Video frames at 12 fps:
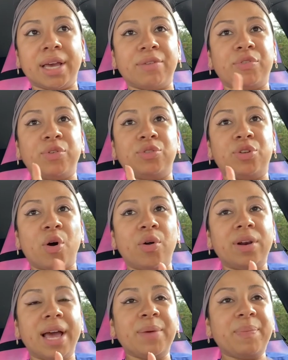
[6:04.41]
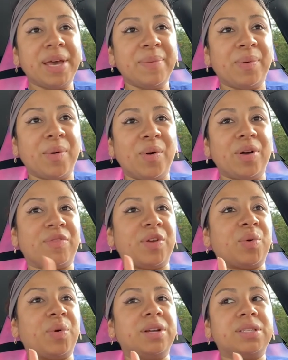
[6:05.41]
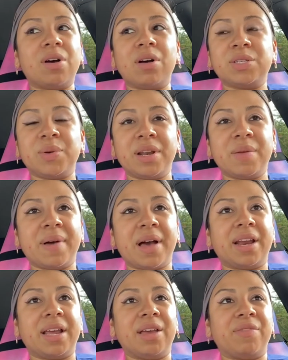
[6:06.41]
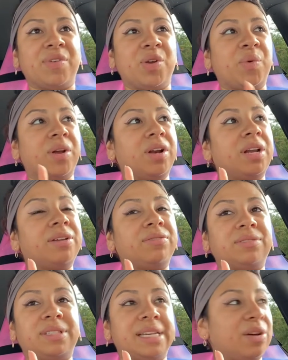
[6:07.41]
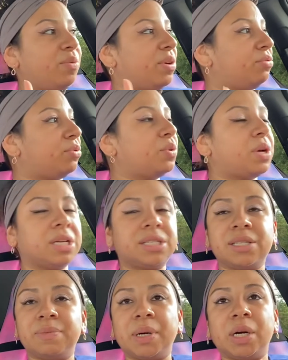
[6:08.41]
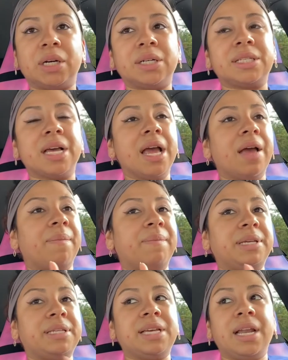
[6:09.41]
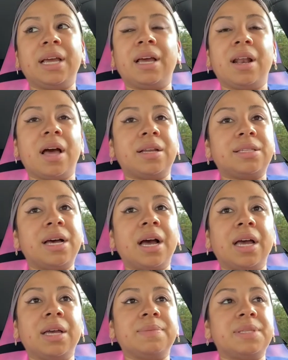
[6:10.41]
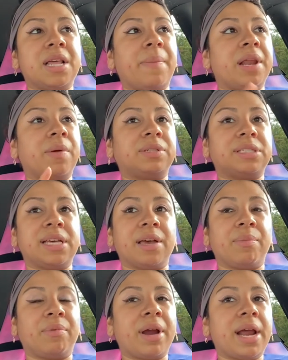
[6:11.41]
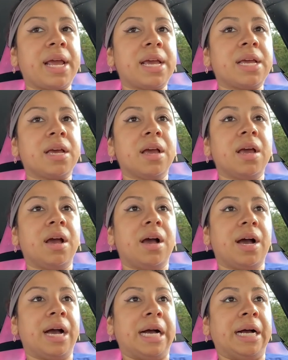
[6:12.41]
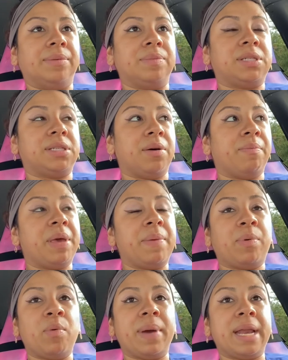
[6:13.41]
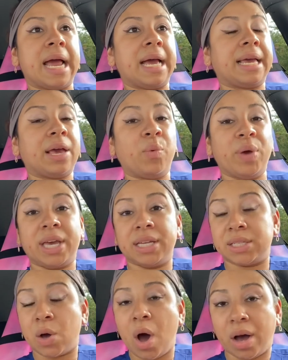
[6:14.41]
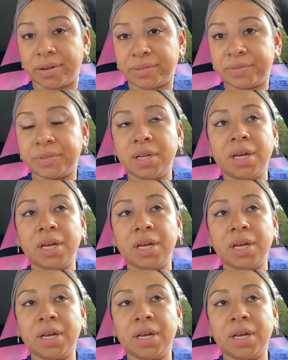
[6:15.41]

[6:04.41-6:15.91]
If you don't like people, if you don't want to talk to anybody, if you don't want to deal with rude customers, be standing a lot of times, not being able to take a break. Um, some people may not get weekends off.